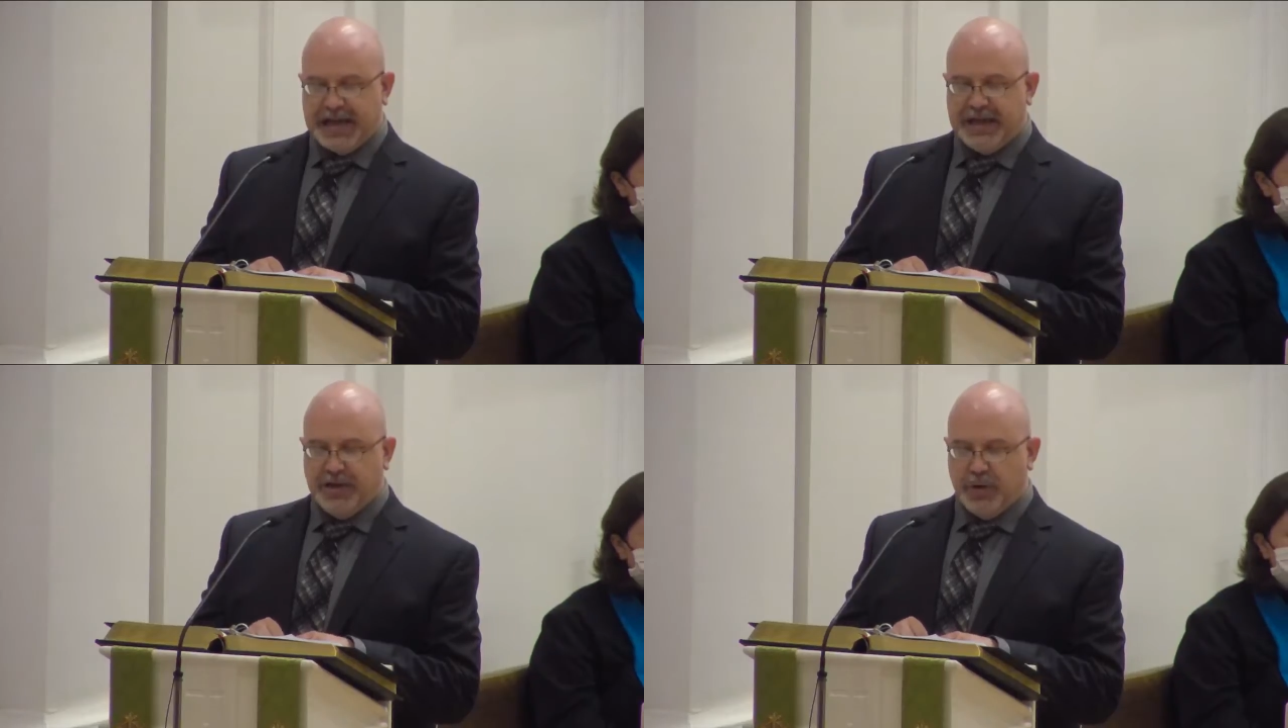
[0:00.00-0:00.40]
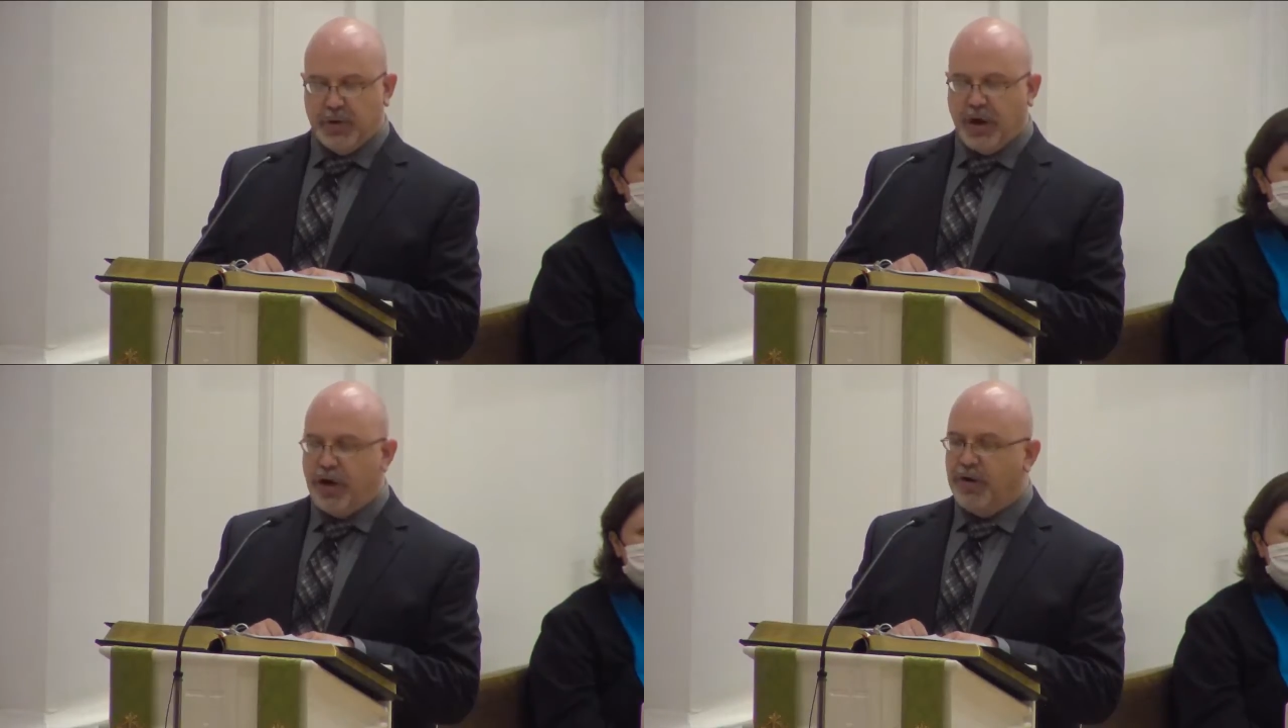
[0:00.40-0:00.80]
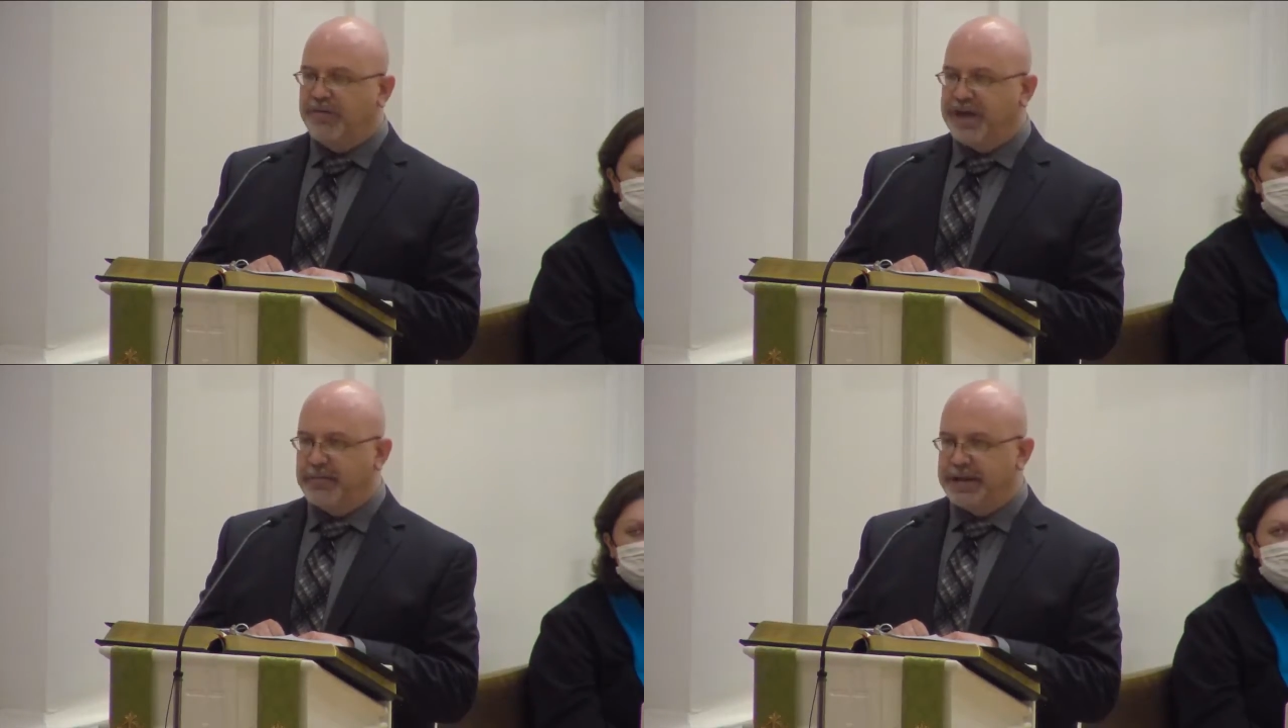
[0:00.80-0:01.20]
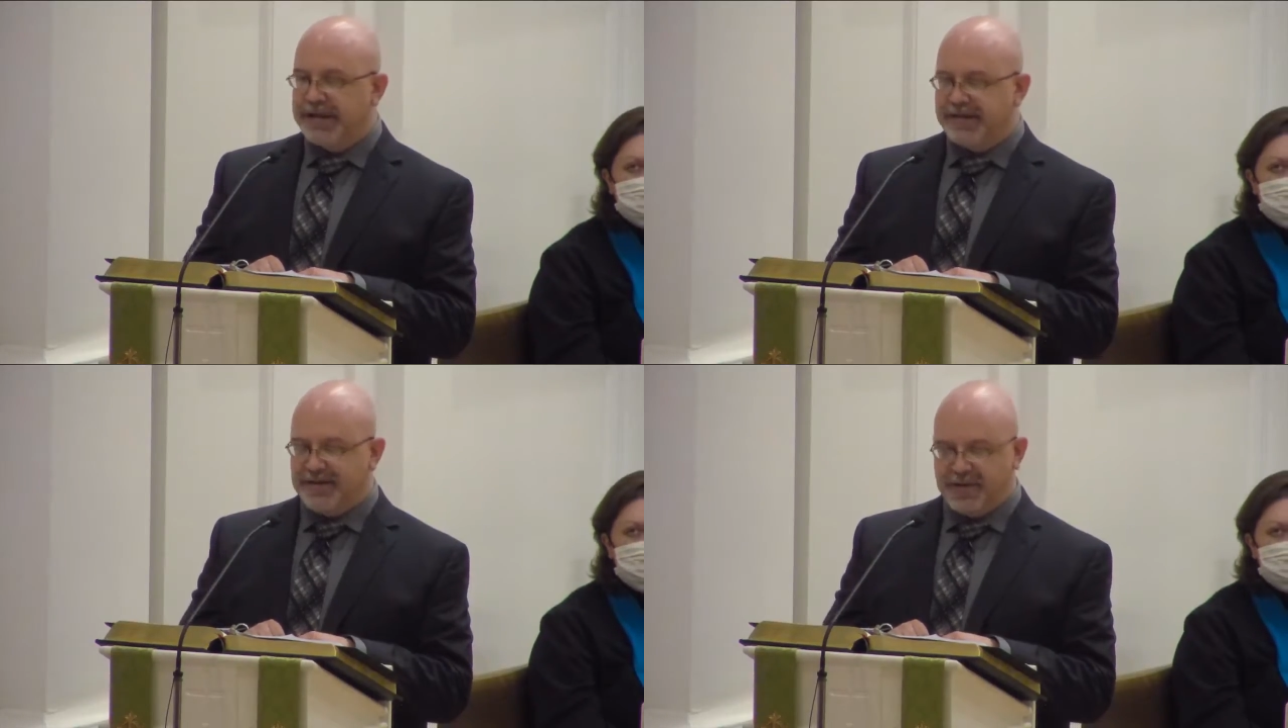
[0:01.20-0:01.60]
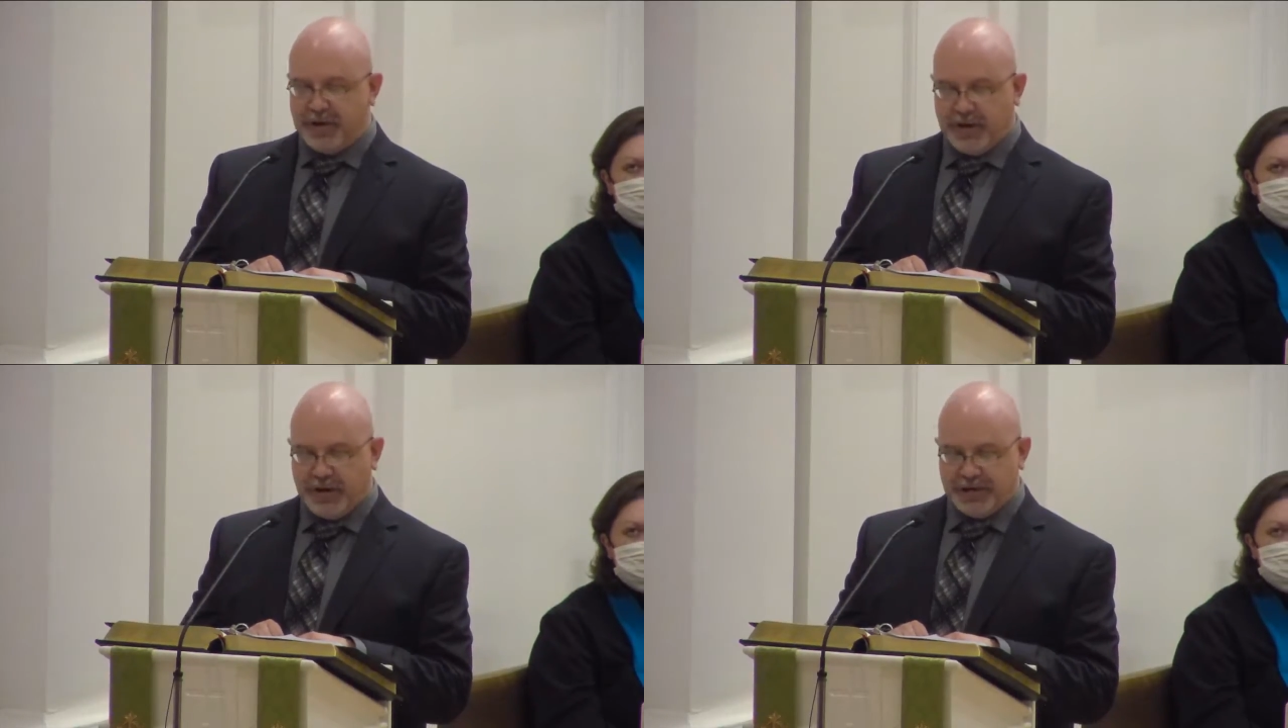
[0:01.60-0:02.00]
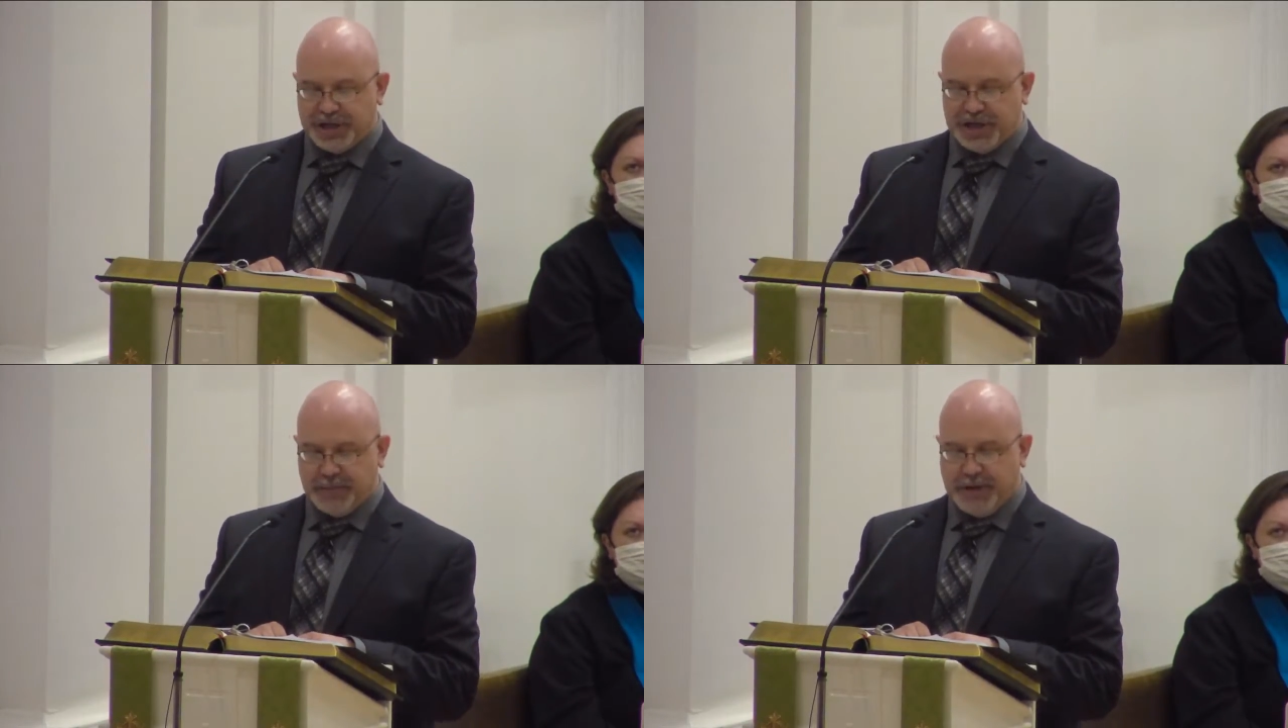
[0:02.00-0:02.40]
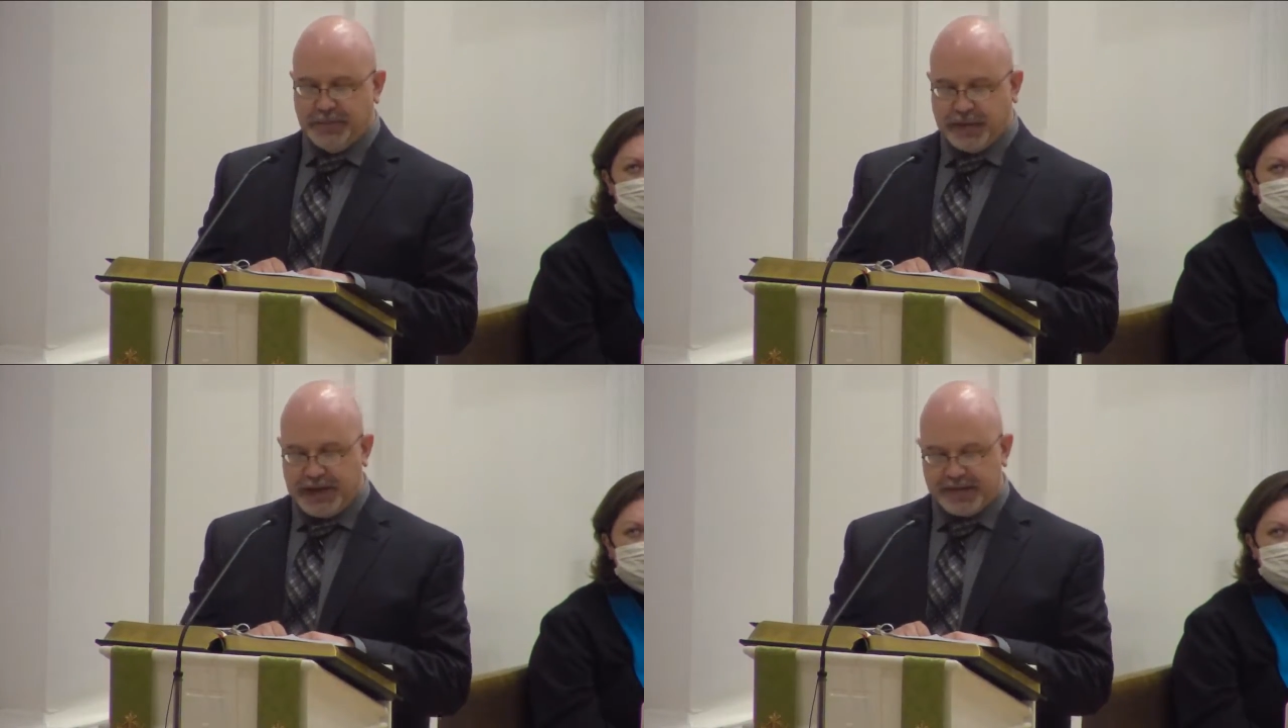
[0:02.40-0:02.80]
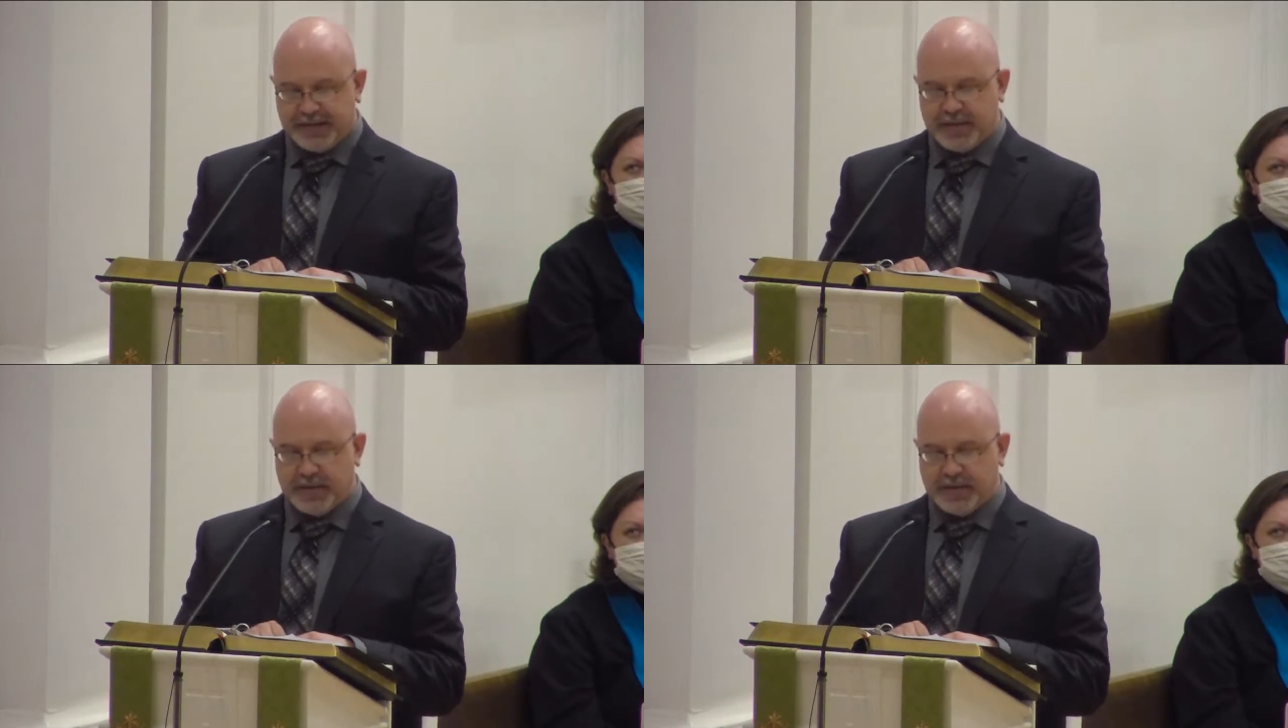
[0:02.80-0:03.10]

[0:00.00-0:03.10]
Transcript: in you all families of the earth shall be blessed.